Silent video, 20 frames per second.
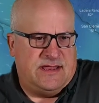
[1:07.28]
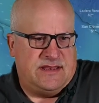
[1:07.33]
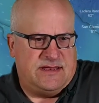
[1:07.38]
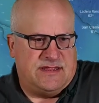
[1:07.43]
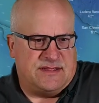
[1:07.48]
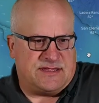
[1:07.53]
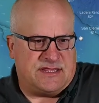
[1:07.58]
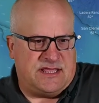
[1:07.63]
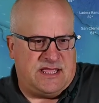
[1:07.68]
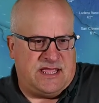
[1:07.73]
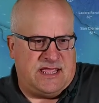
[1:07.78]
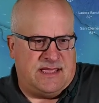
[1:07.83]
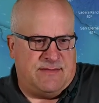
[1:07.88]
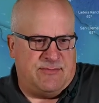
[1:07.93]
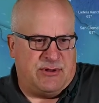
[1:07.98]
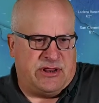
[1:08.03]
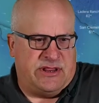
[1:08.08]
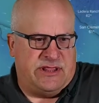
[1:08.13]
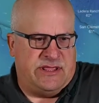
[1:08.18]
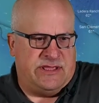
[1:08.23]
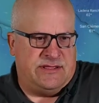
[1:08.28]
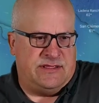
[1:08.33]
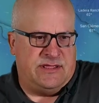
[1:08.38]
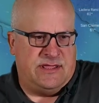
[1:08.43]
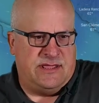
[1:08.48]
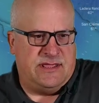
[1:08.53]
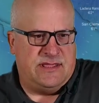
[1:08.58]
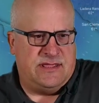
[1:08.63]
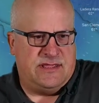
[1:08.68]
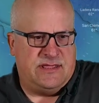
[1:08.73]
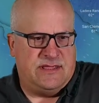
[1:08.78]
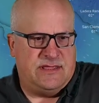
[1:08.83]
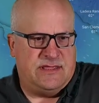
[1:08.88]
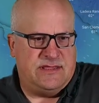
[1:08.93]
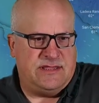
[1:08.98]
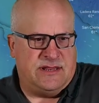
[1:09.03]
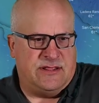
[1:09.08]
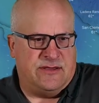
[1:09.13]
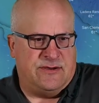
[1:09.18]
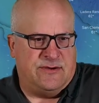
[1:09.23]
Just say, hey, I'm going to do the,
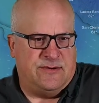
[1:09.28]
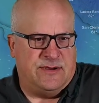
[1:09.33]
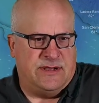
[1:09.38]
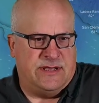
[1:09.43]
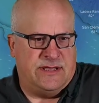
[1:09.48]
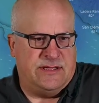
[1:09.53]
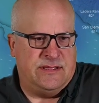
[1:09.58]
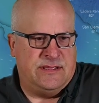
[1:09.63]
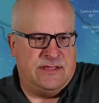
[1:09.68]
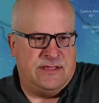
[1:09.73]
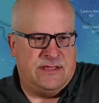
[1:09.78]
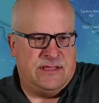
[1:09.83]
you know, uh,